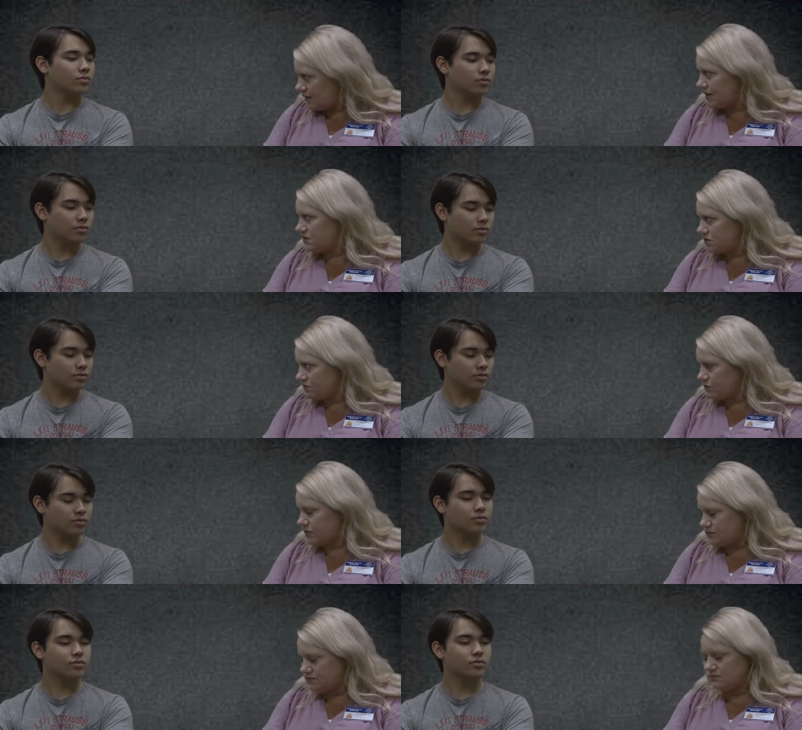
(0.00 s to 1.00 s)
Speaker 1: classes for
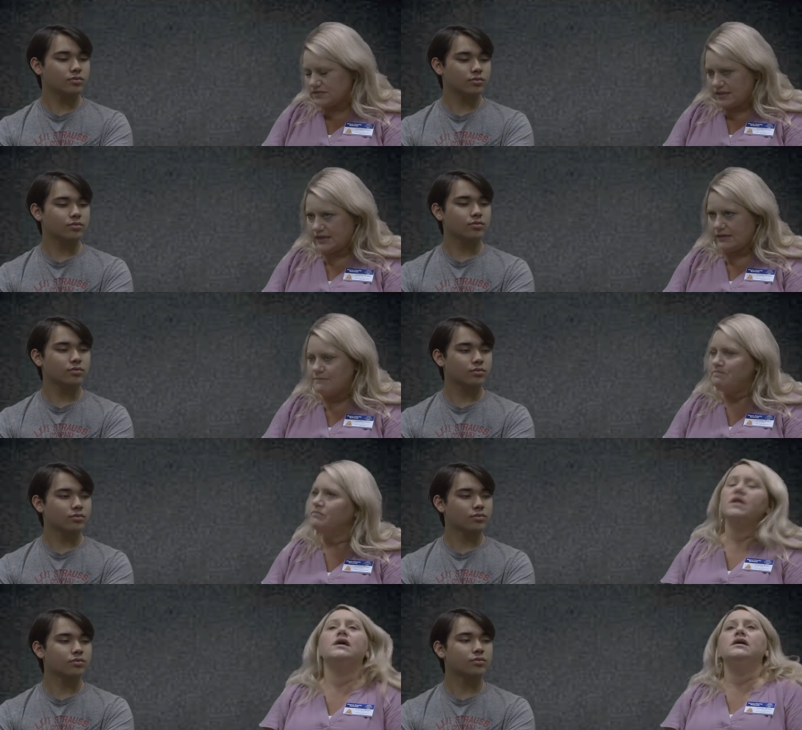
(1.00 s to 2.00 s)
today.
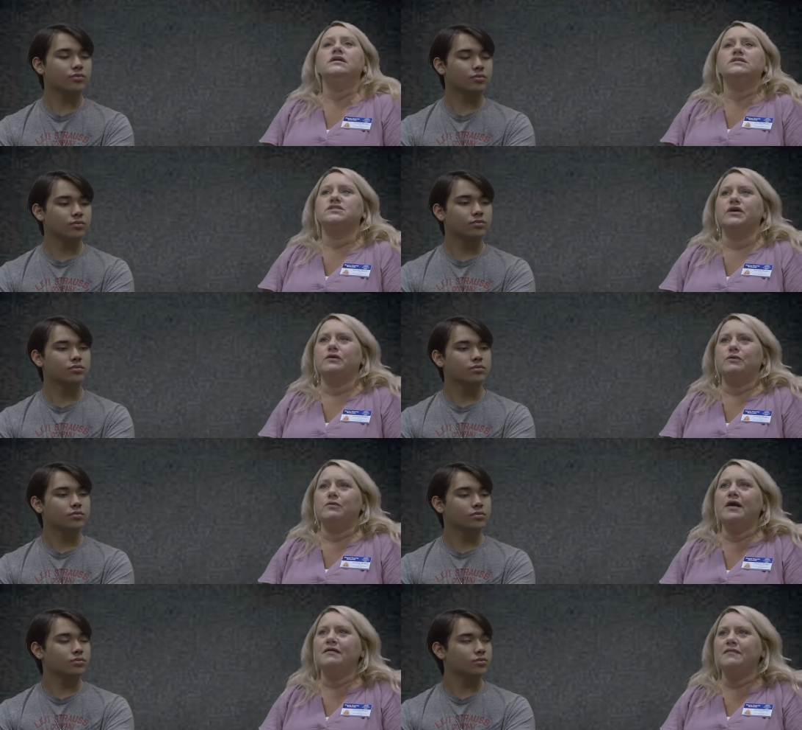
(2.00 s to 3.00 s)

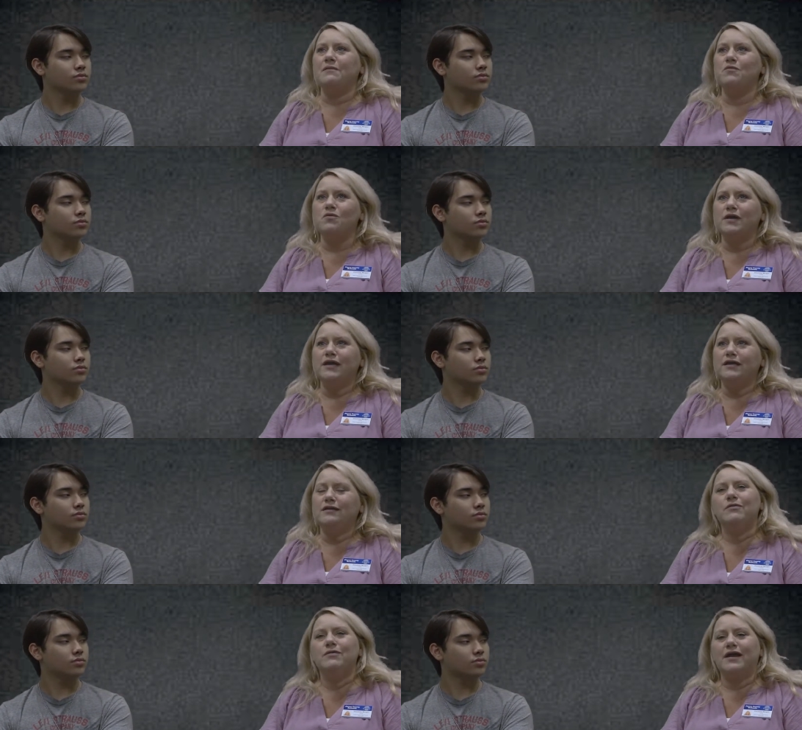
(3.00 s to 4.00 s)
So that
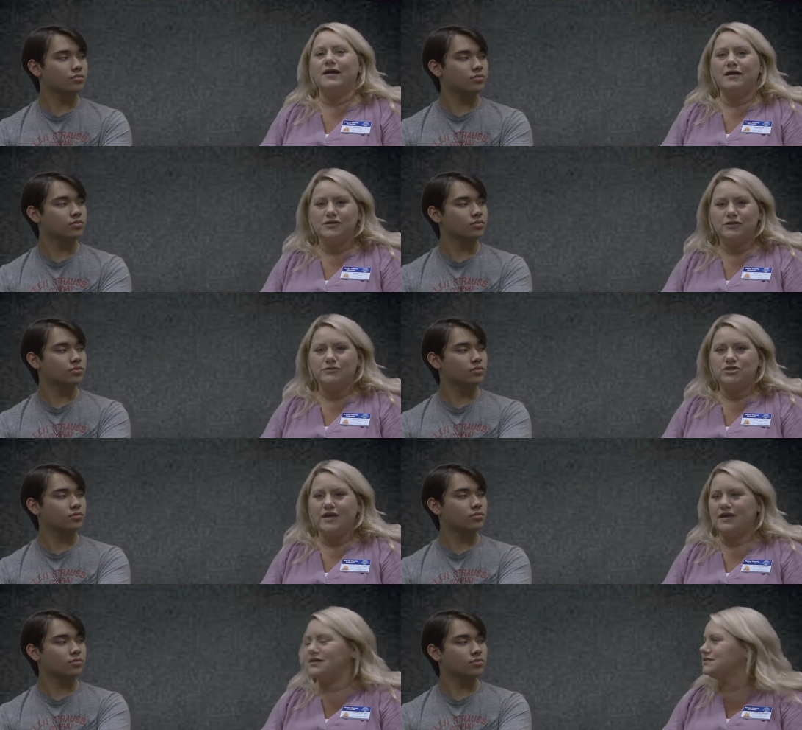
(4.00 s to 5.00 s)
morning, when I got to
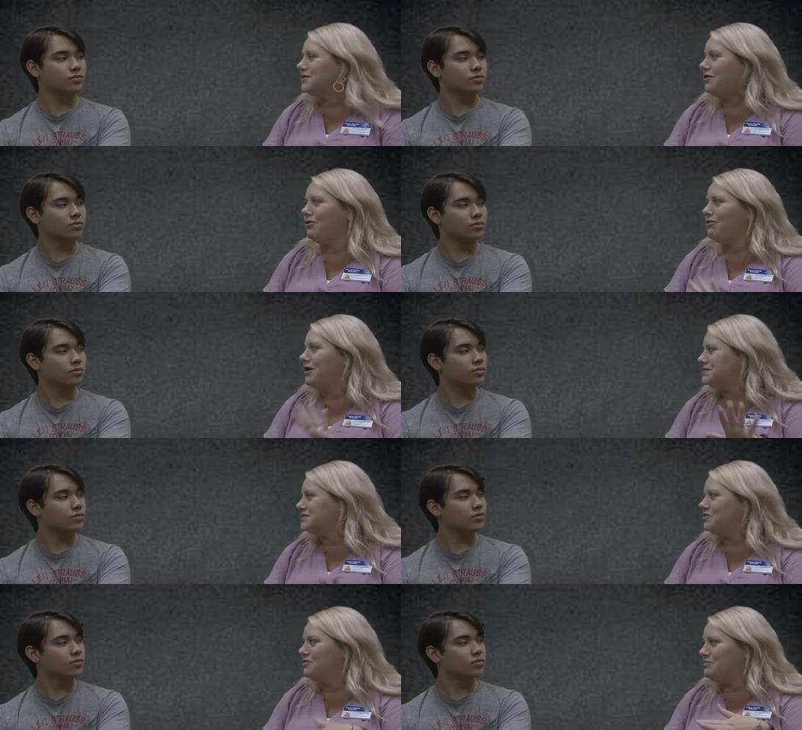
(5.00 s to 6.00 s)
UGA, it's all
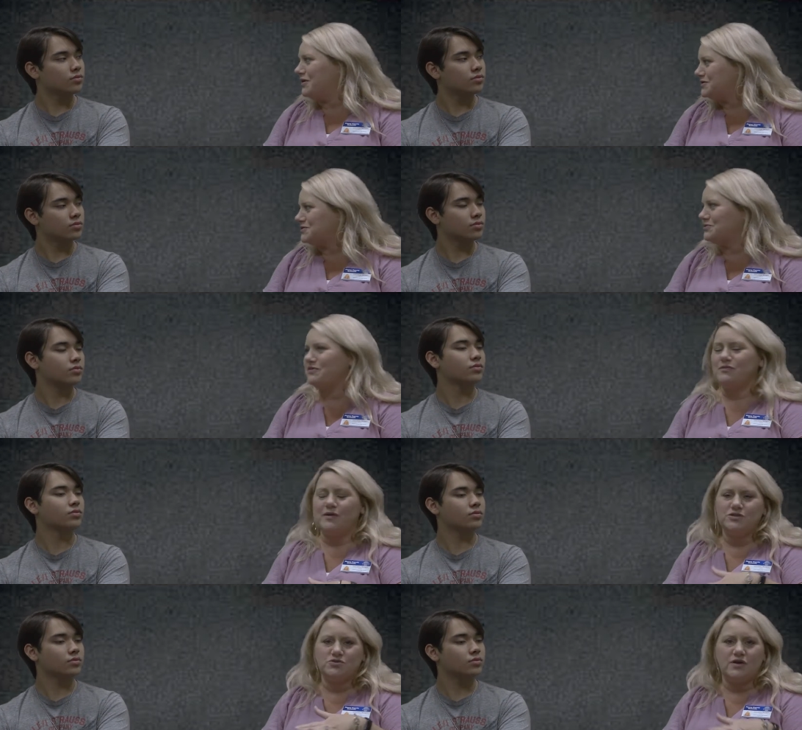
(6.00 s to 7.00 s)
hustle and bustle.
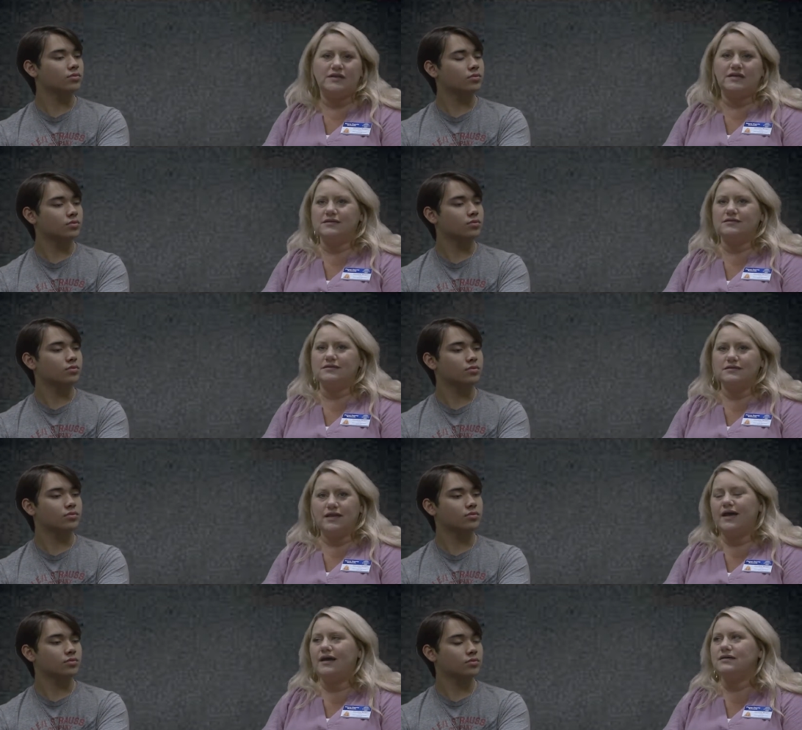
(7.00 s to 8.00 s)
Everybody's trying to get into
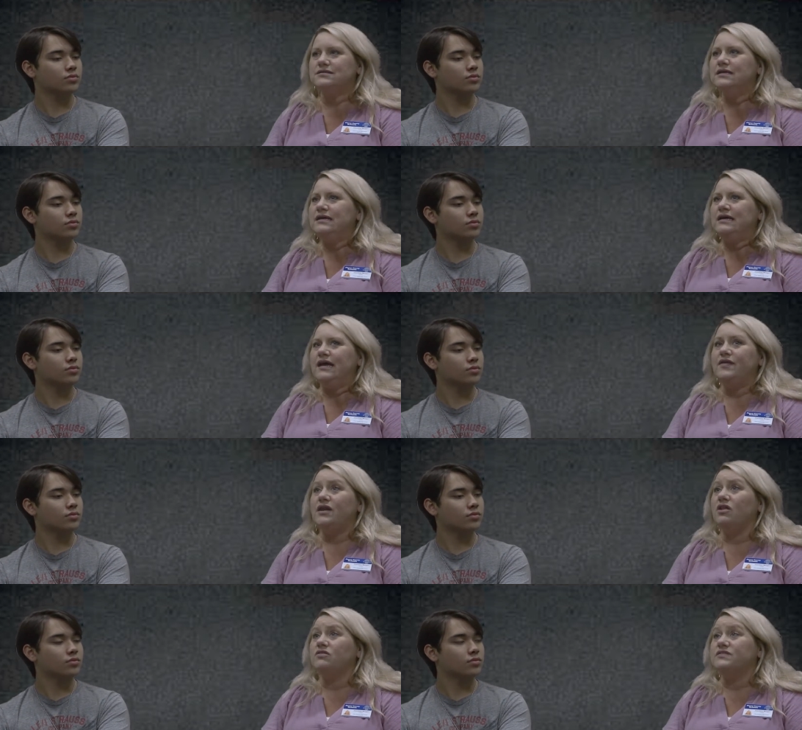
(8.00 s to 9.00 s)
class, and
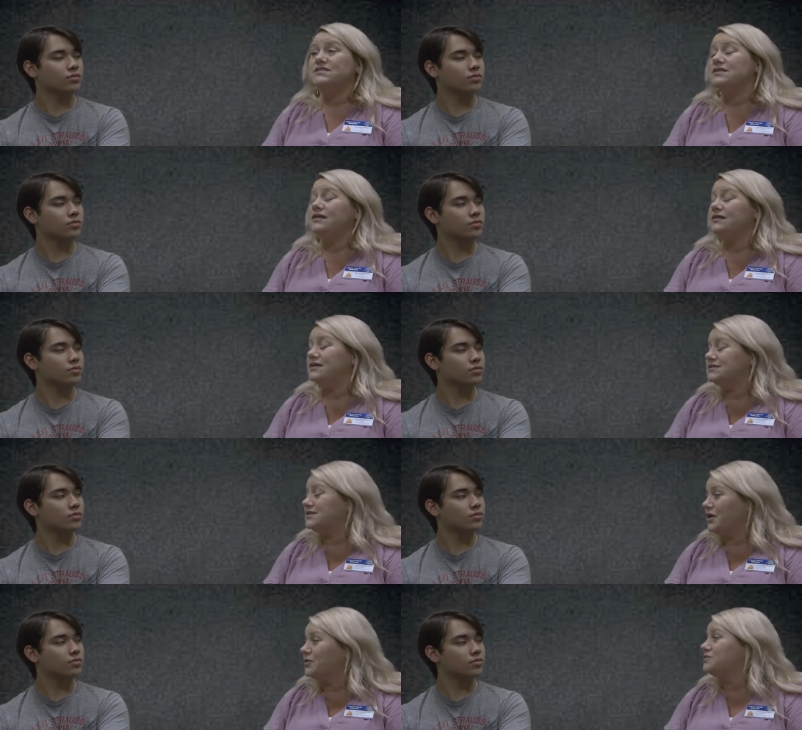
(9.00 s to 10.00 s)
then all of a sudden, it's
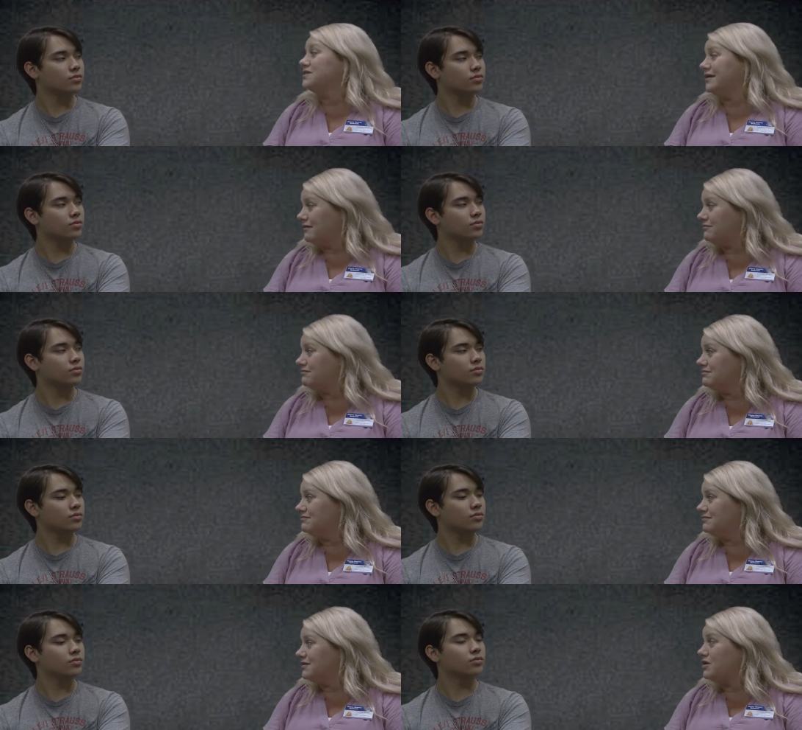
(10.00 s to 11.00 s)
a ghost town.
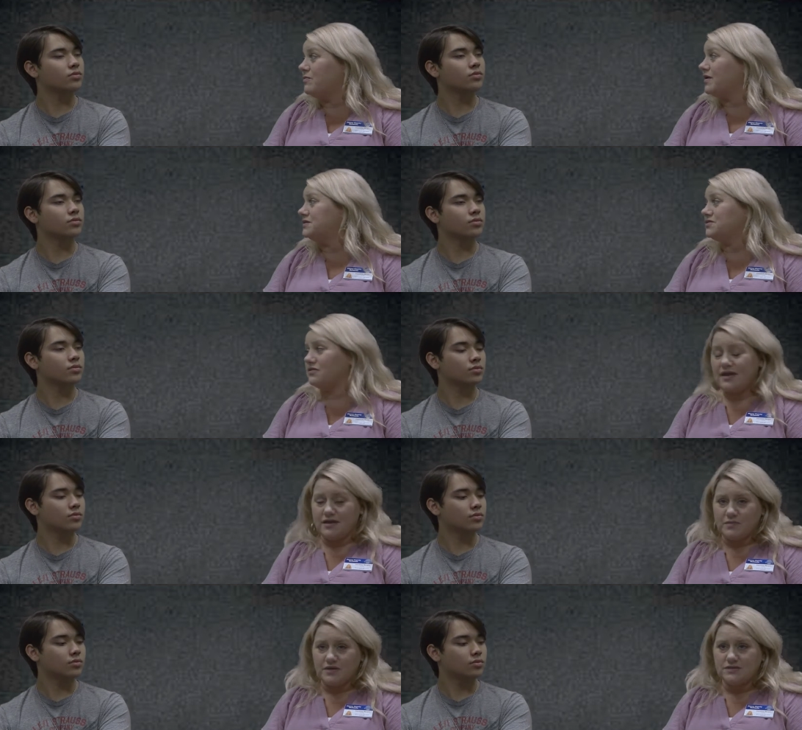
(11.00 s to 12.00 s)
Nobody's on
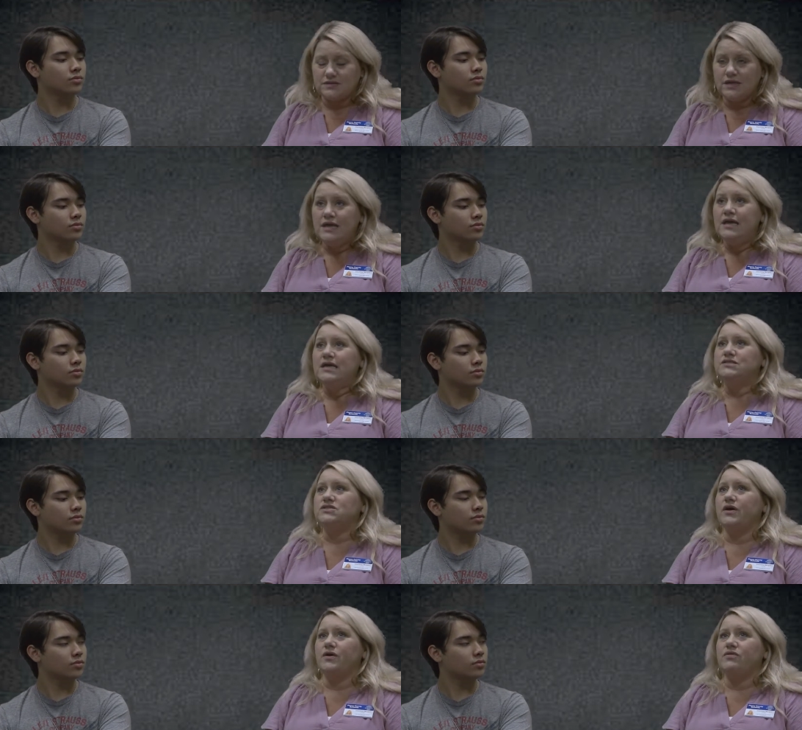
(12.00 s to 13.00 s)
campus.
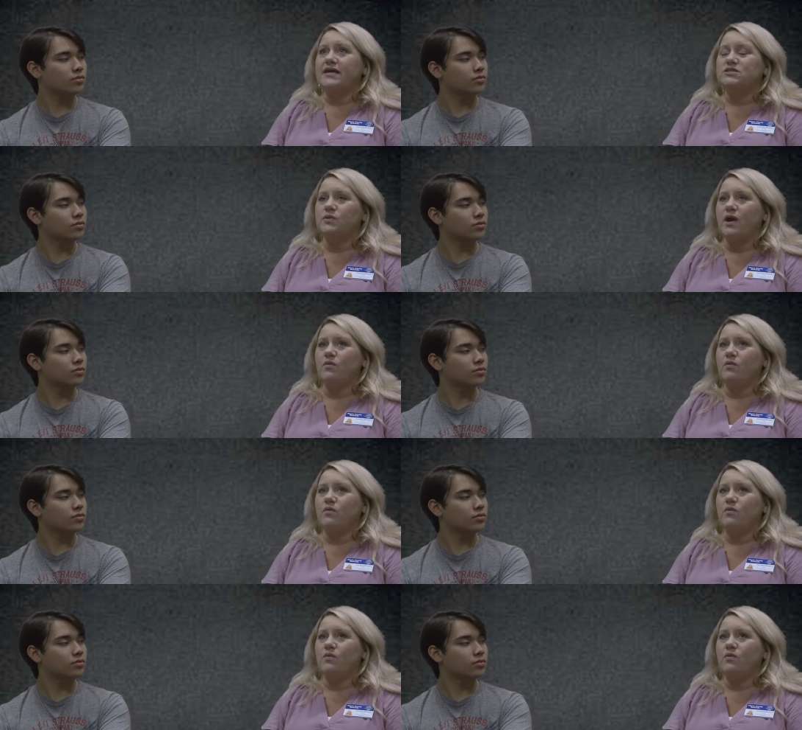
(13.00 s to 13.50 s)
So that's what I